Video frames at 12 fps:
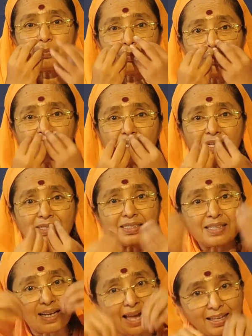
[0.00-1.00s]
puts her
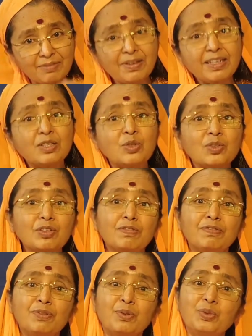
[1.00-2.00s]
saliva into the
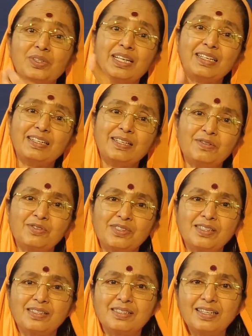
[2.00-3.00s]
fruit and gives
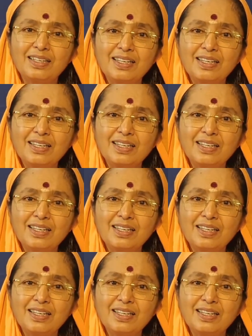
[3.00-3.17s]
it.